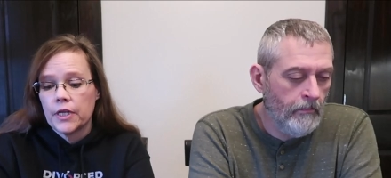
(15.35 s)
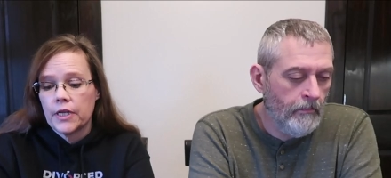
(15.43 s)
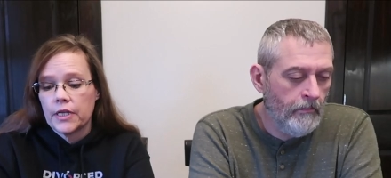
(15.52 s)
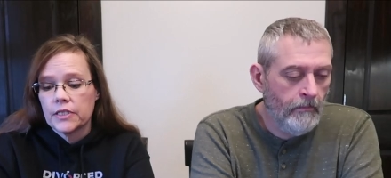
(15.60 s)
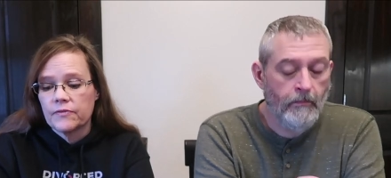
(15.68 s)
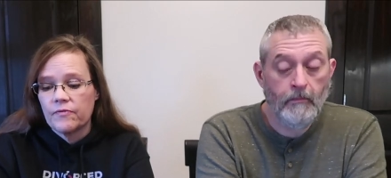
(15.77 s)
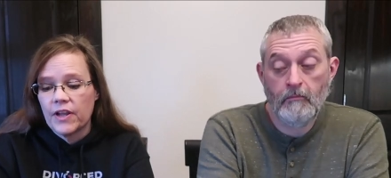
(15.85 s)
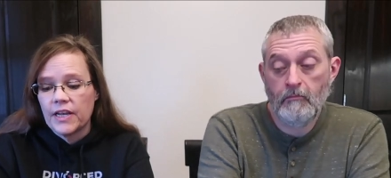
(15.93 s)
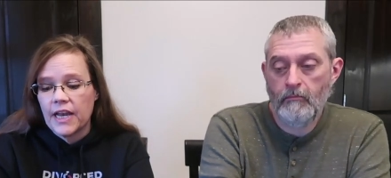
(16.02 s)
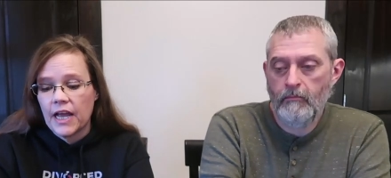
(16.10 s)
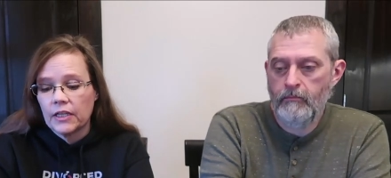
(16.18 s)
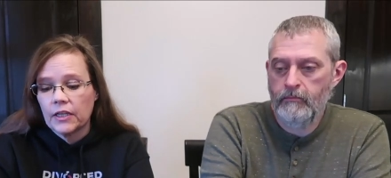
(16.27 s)
Speaker 1: It is
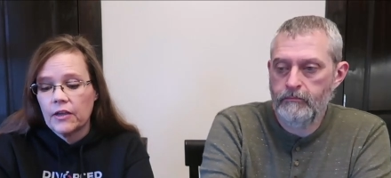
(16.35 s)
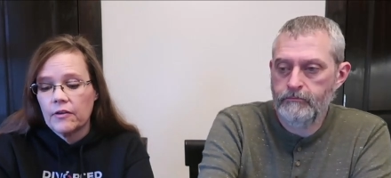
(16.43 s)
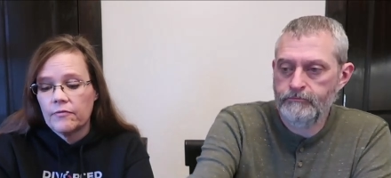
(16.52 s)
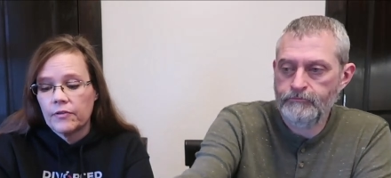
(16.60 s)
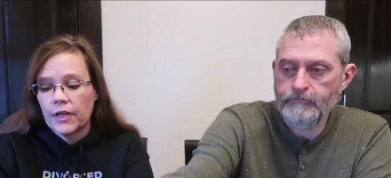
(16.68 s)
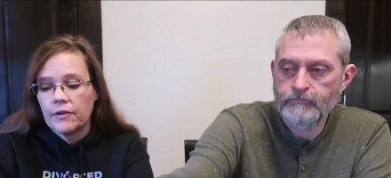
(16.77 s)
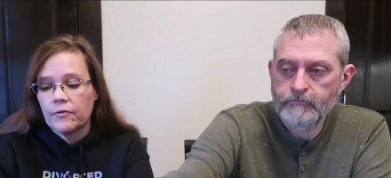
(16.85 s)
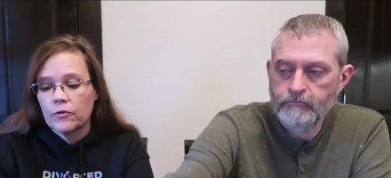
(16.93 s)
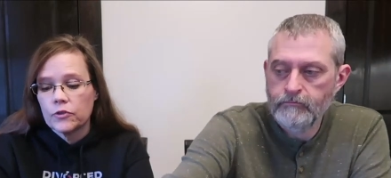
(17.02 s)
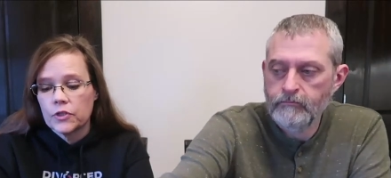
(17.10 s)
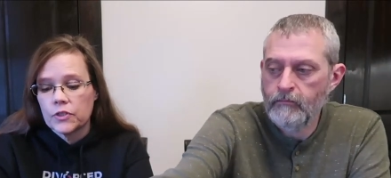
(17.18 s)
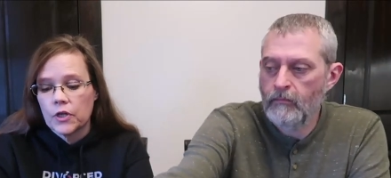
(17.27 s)
vanilla
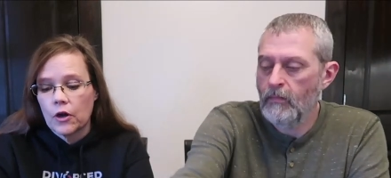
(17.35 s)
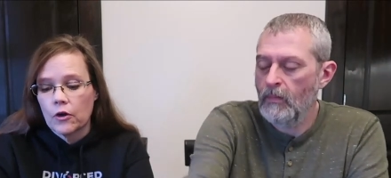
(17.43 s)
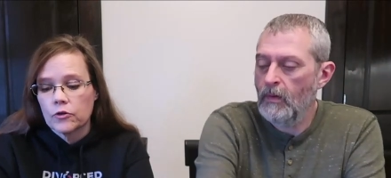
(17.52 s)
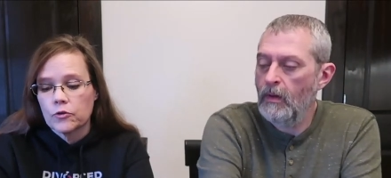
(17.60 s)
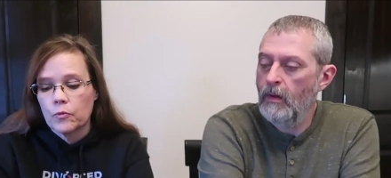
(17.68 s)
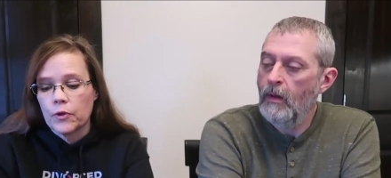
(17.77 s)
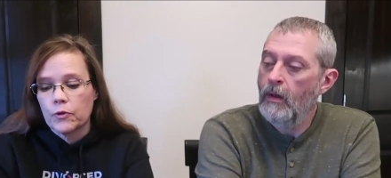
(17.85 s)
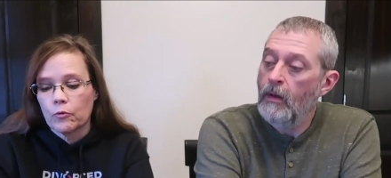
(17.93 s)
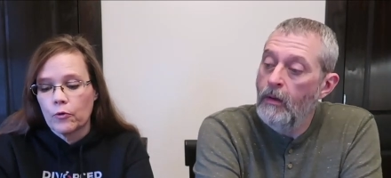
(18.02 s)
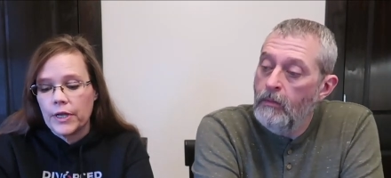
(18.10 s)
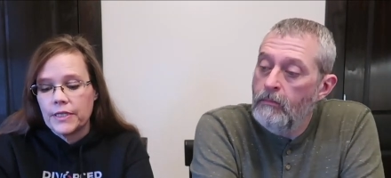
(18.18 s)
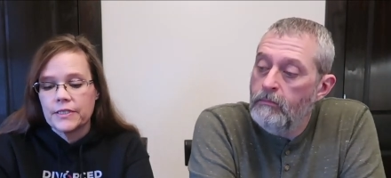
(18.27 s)
flavored dessert with
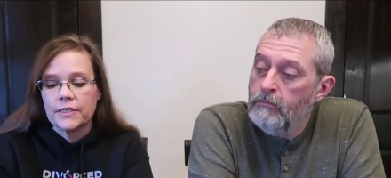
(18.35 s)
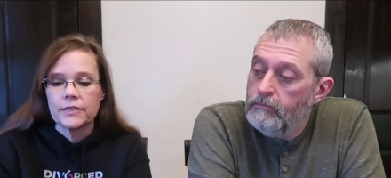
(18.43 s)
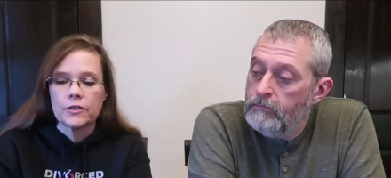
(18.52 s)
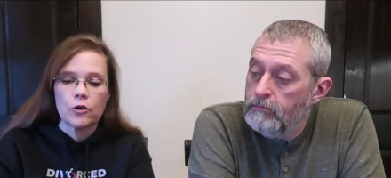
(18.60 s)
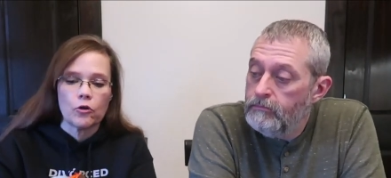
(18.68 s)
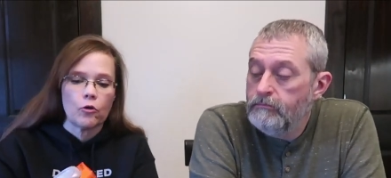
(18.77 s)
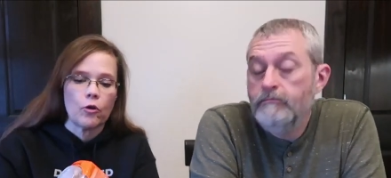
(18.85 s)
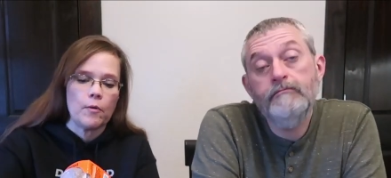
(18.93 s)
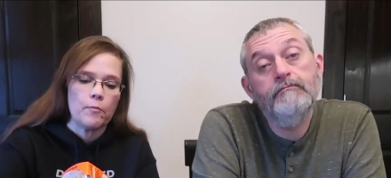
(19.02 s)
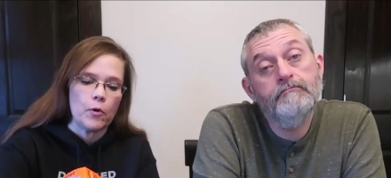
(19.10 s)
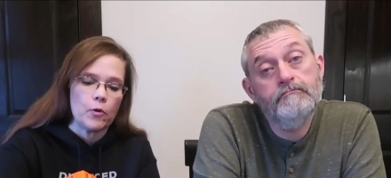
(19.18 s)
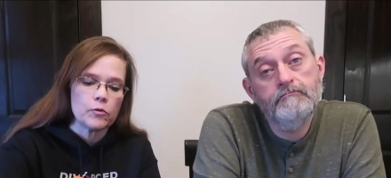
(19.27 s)
Reese's
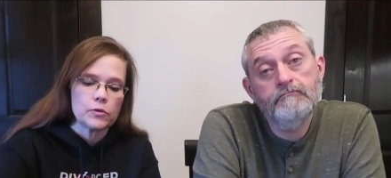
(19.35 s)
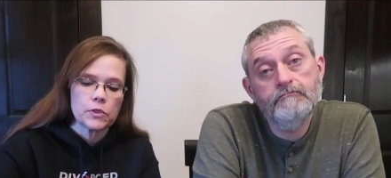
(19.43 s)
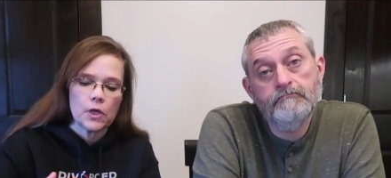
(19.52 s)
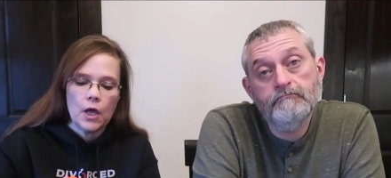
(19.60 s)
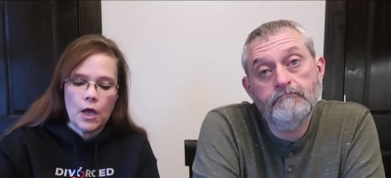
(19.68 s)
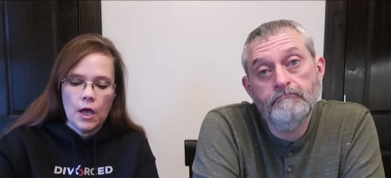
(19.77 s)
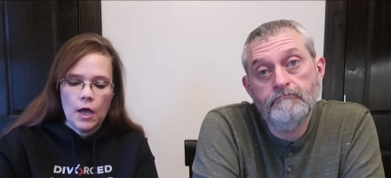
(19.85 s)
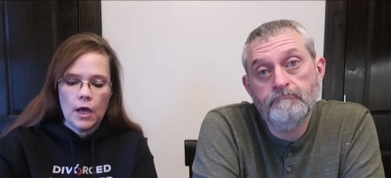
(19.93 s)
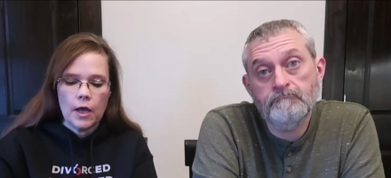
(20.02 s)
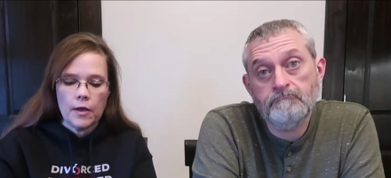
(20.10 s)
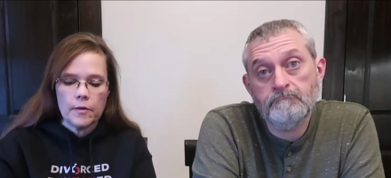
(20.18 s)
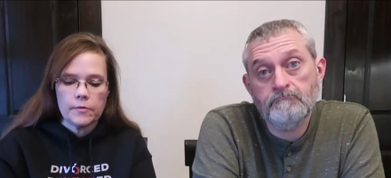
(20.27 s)
crumbles.
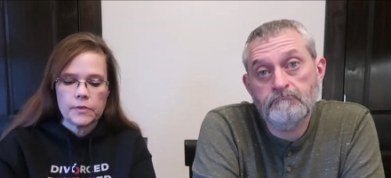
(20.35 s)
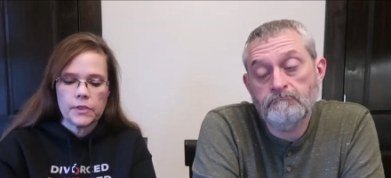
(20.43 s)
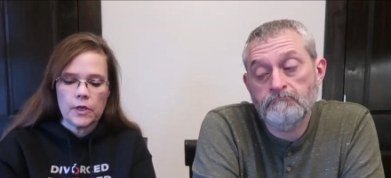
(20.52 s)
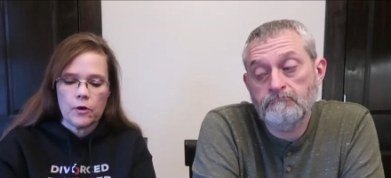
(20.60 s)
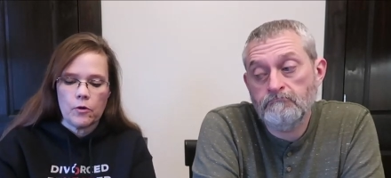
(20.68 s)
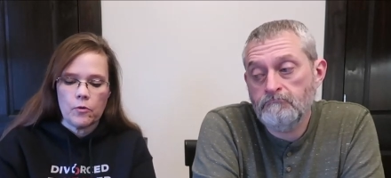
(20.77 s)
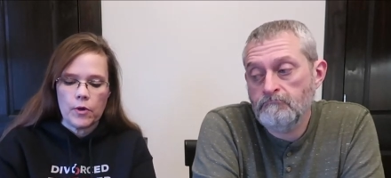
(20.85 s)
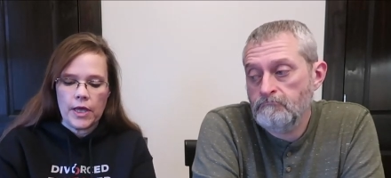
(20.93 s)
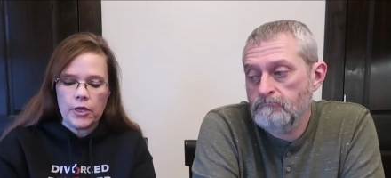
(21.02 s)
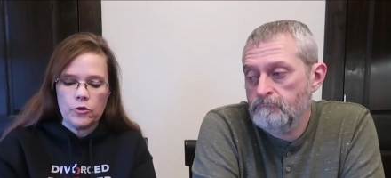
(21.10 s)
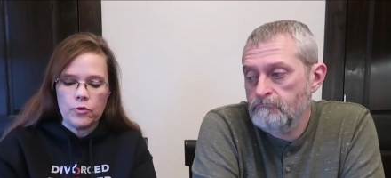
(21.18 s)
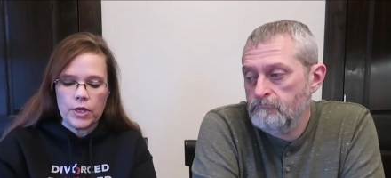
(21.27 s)
Uh, so
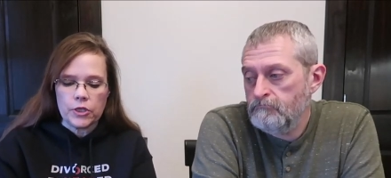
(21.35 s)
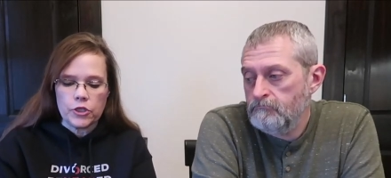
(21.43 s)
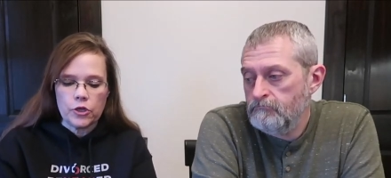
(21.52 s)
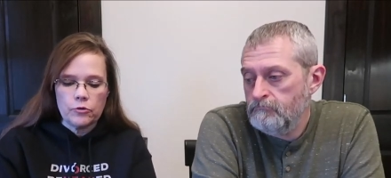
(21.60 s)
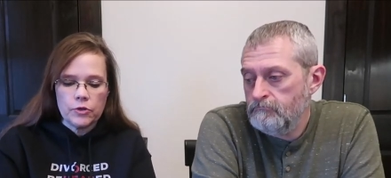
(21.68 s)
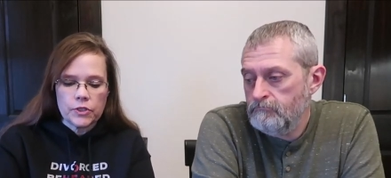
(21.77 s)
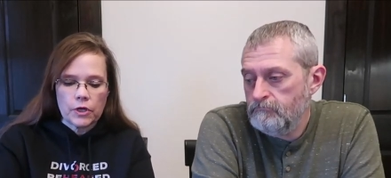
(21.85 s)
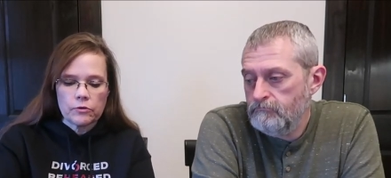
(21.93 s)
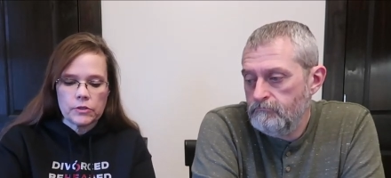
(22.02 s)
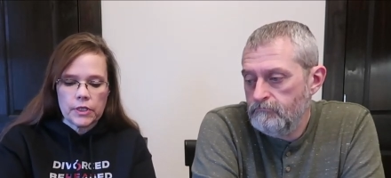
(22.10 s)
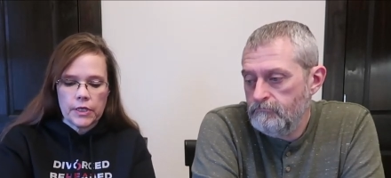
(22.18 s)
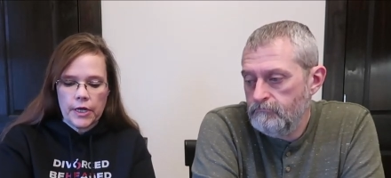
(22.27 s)
you get two
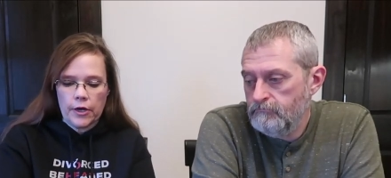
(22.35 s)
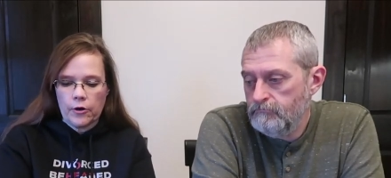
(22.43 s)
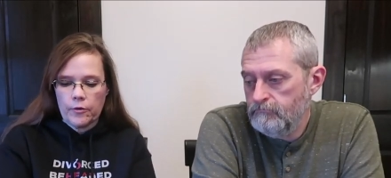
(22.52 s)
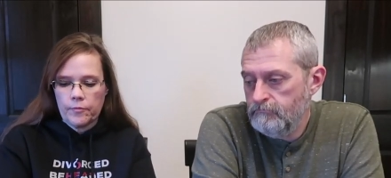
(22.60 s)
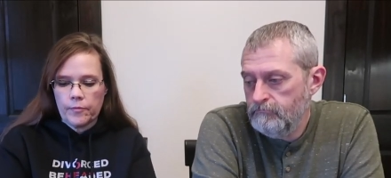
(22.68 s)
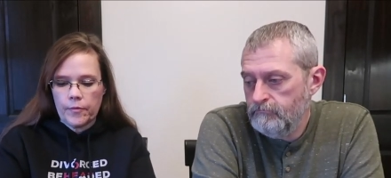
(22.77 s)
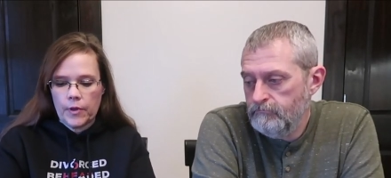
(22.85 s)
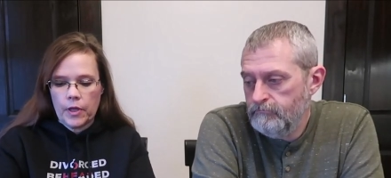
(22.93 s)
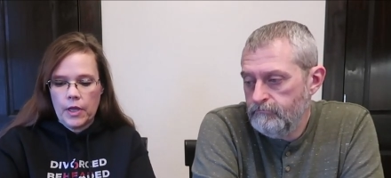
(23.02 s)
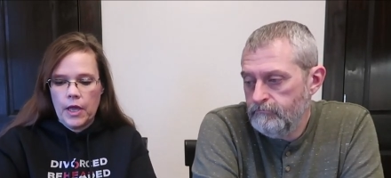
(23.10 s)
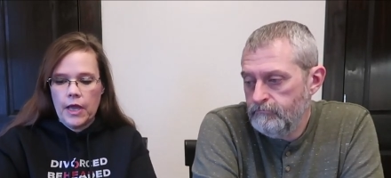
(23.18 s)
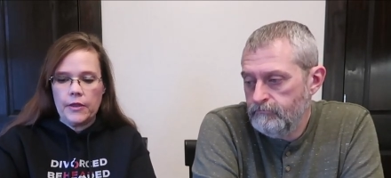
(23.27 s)
desserts in here,
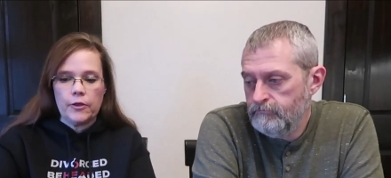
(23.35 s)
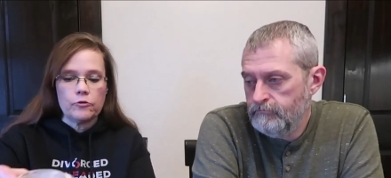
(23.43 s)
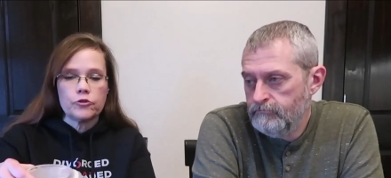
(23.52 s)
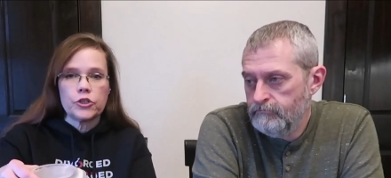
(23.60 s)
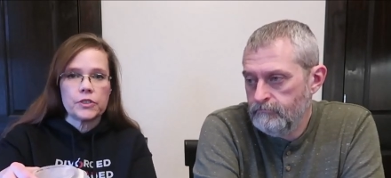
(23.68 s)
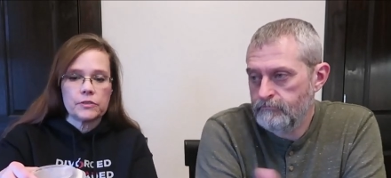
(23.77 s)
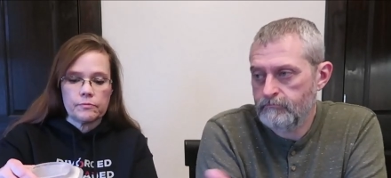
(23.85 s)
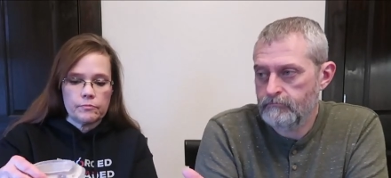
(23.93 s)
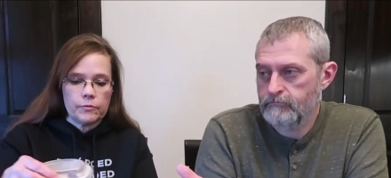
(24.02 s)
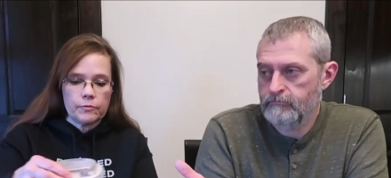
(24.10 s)
and there's just